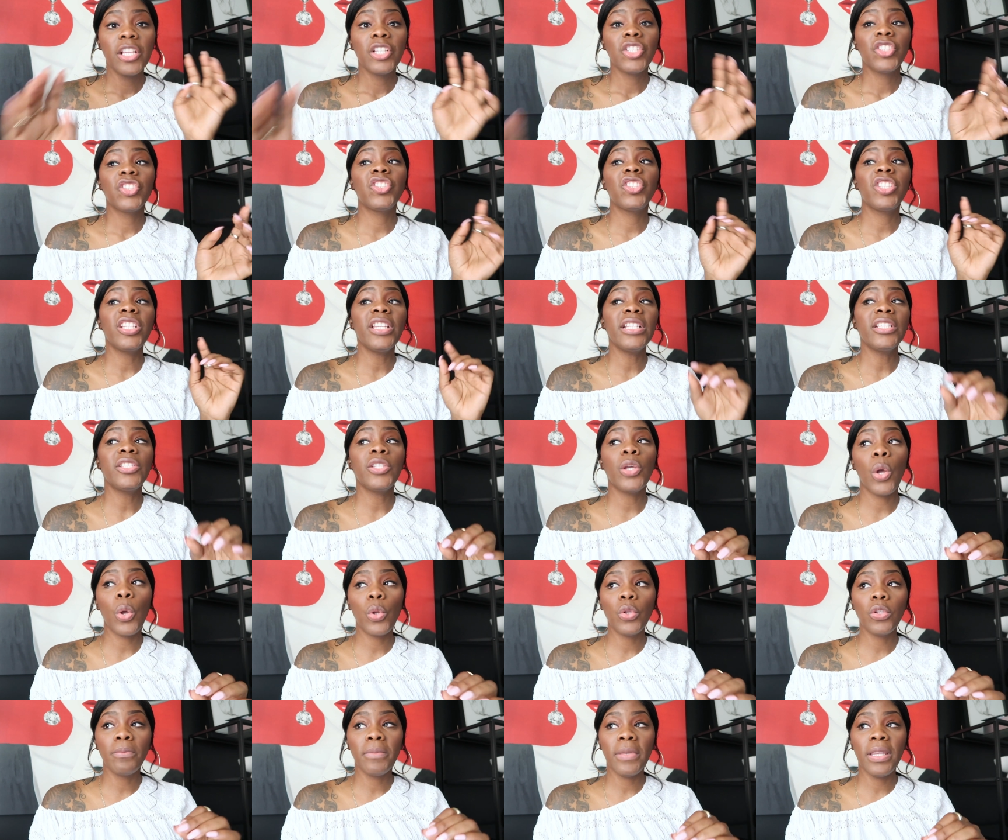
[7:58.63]
She
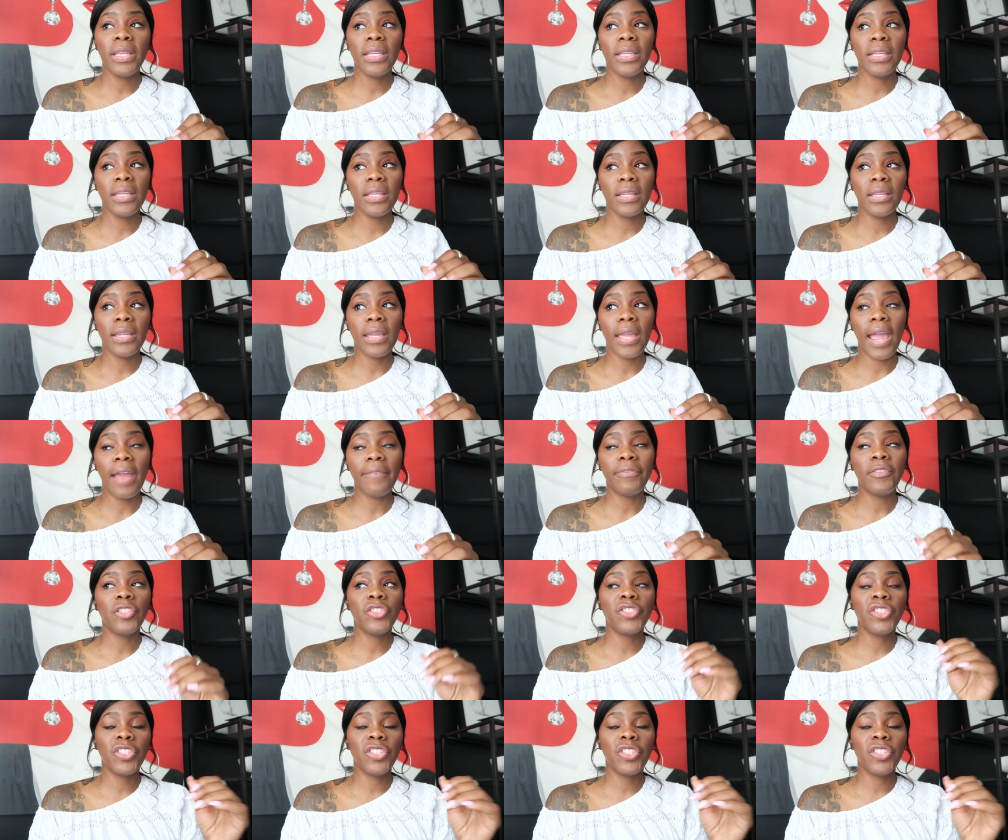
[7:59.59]
told me after